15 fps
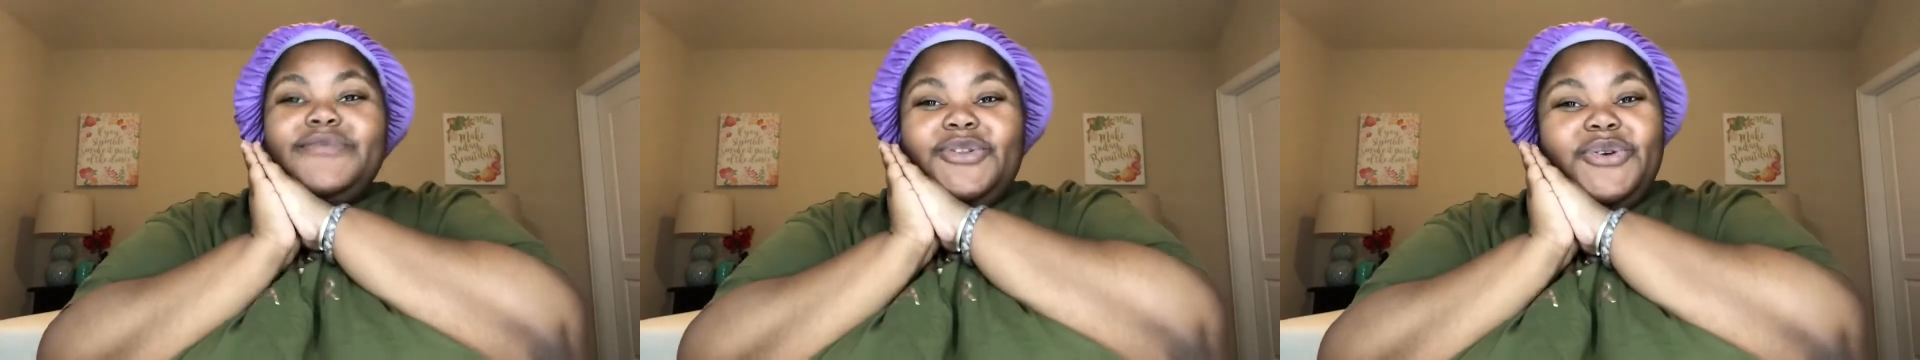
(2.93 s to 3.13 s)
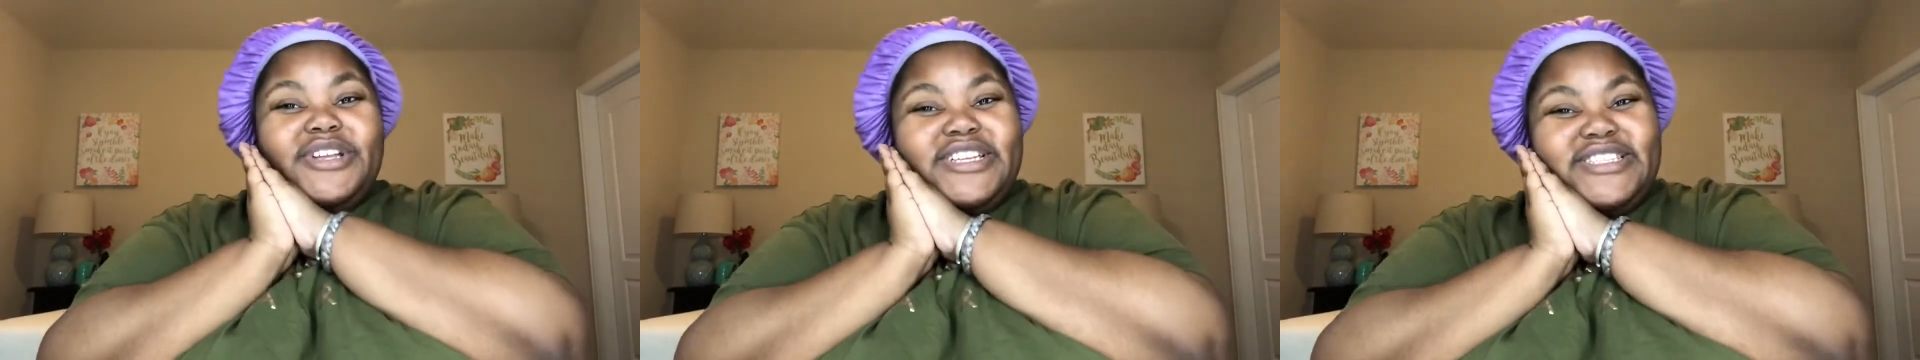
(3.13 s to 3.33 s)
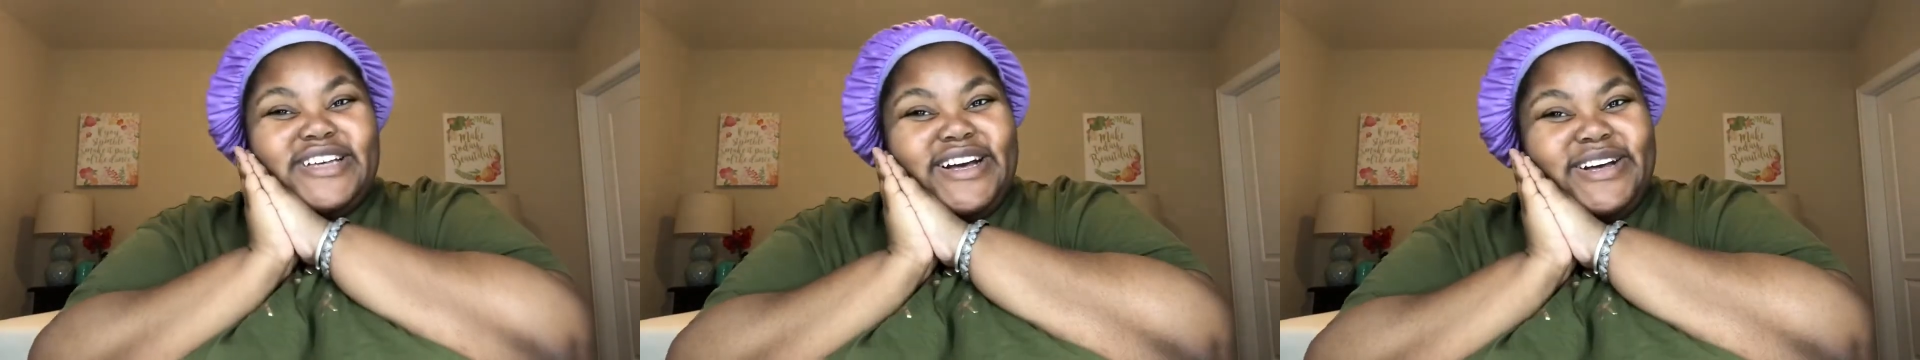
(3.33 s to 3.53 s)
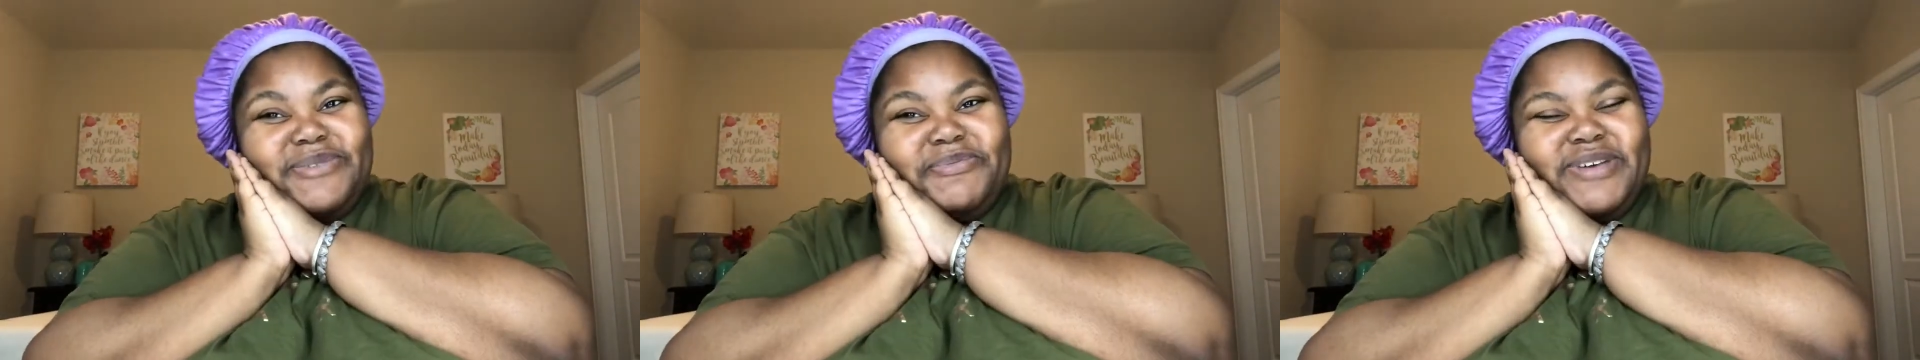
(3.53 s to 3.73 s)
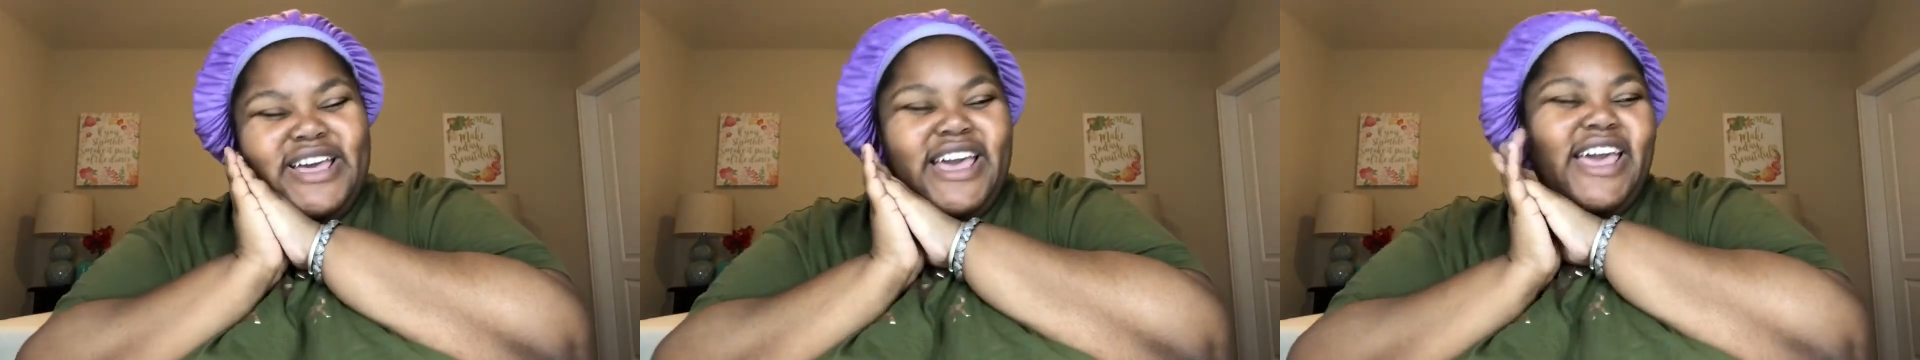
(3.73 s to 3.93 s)
What is
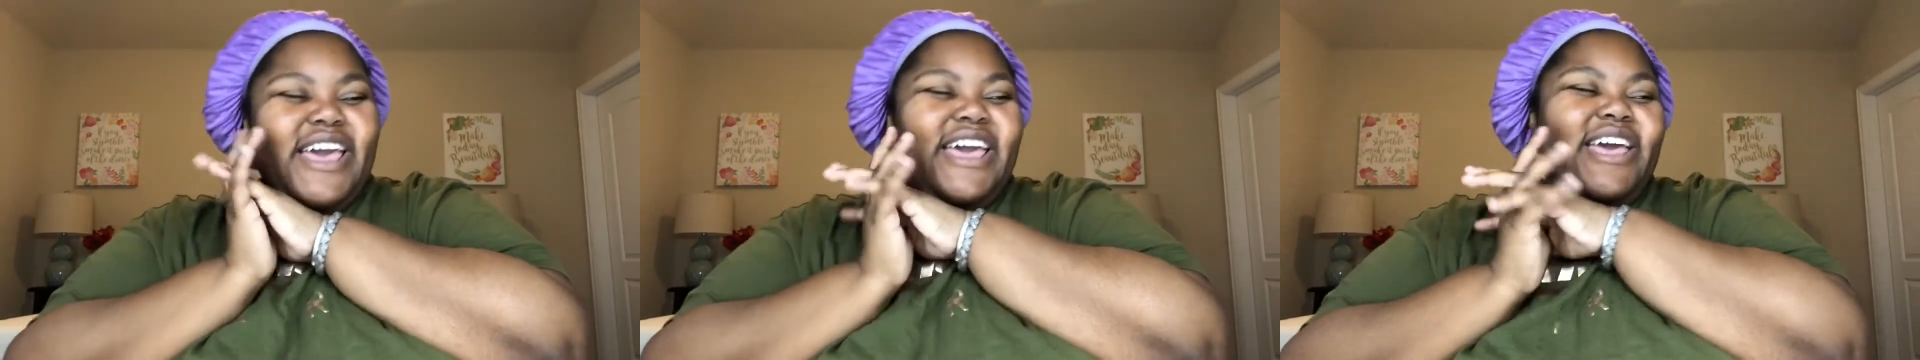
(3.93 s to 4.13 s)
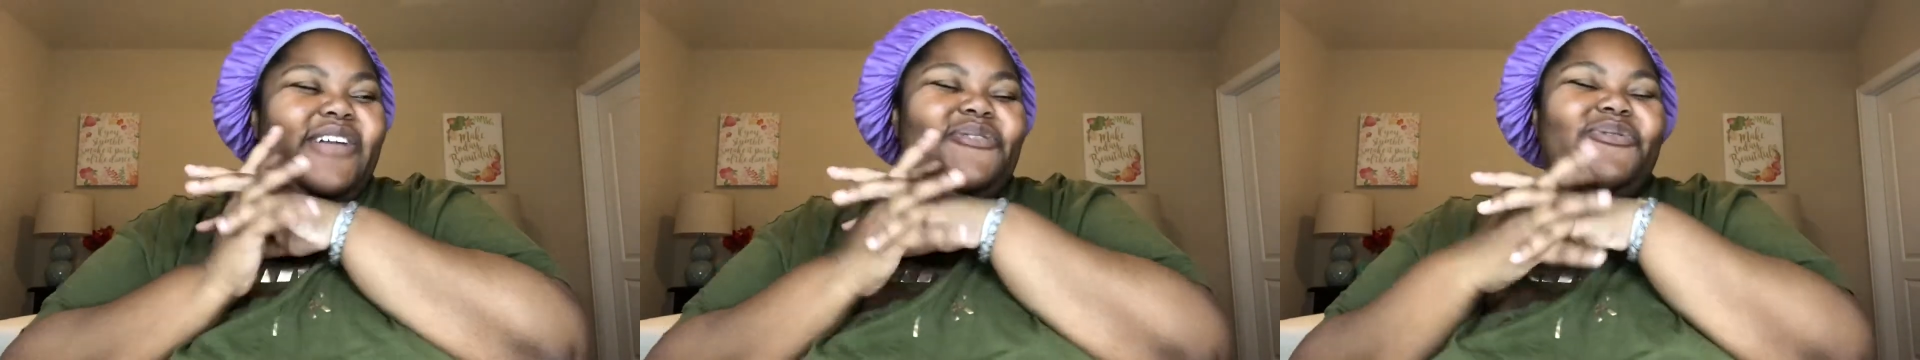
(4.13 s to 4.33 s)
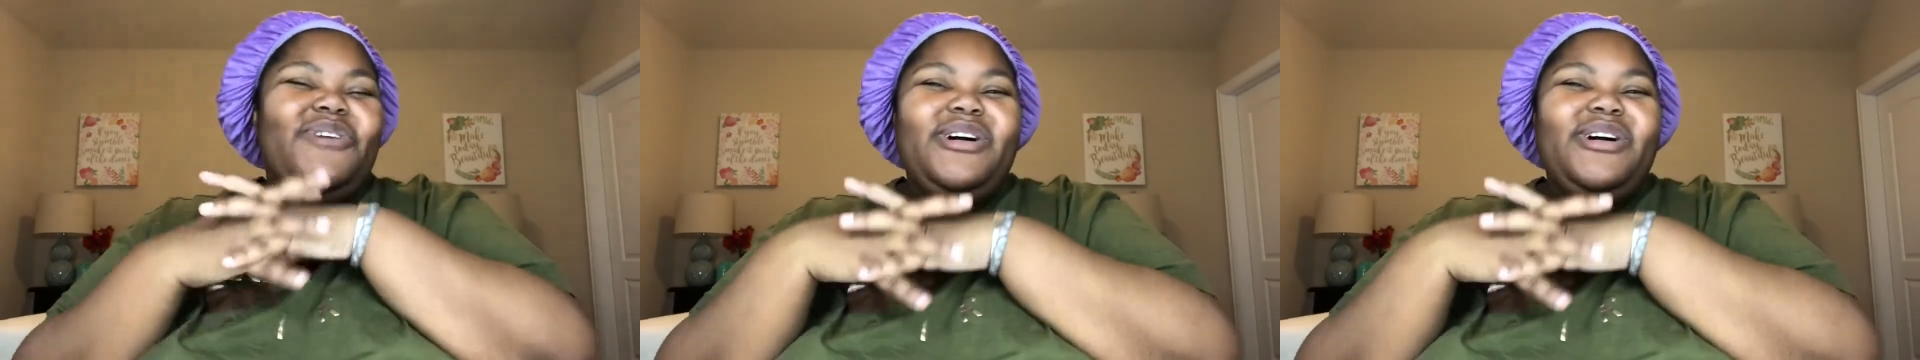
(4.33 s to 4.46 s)
up? And